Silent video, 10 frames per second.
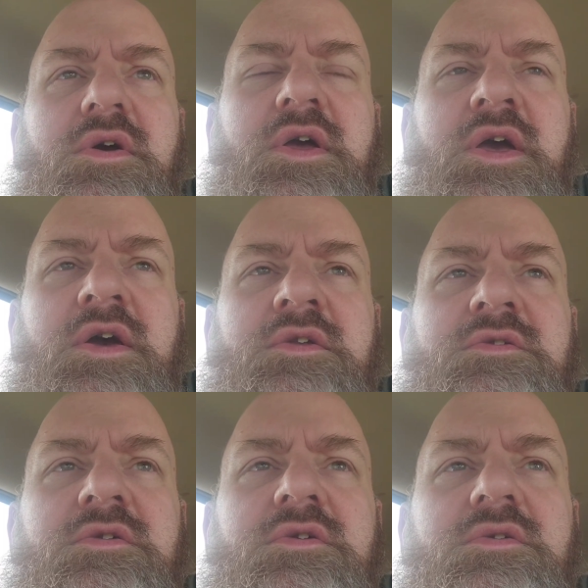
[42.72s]

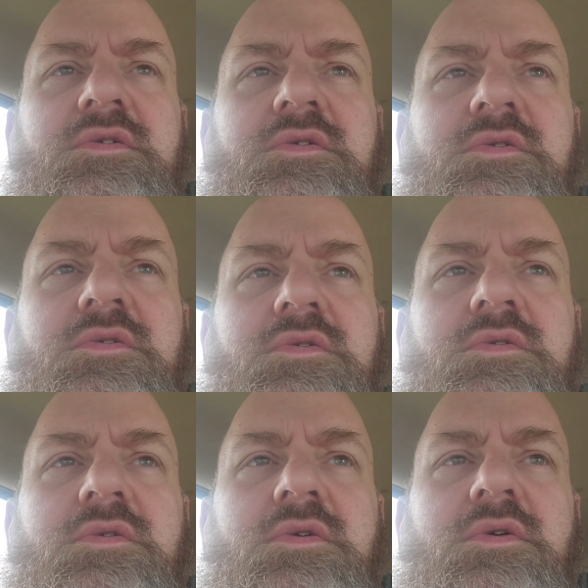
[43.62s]
in
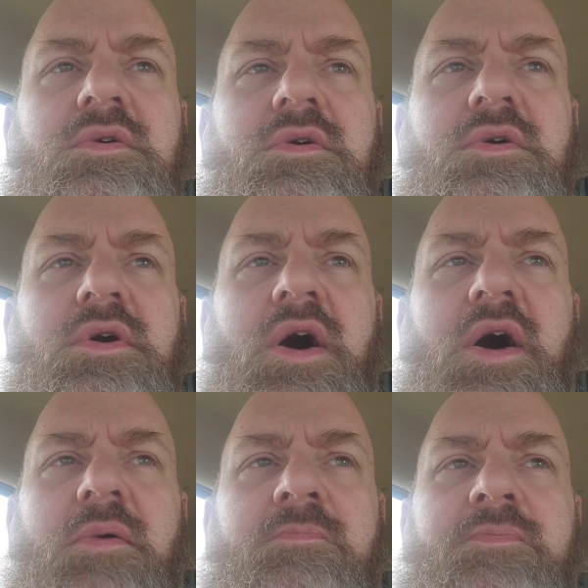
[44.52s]

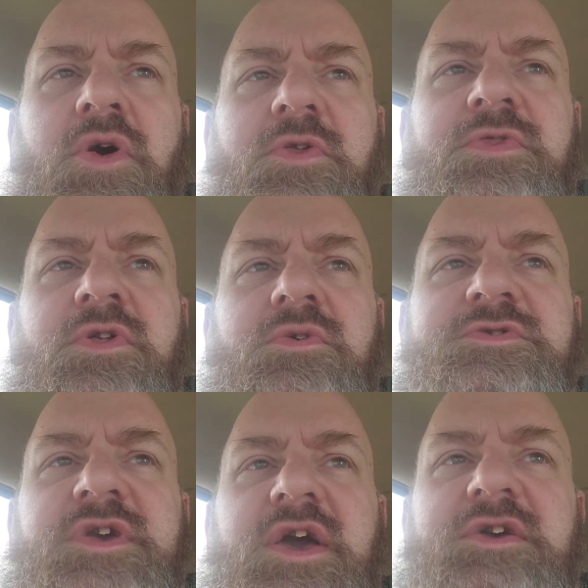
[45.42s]
both of
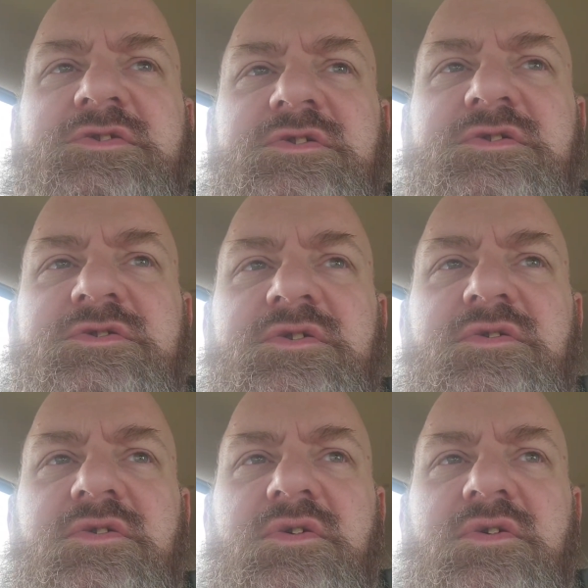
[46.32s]
those cases,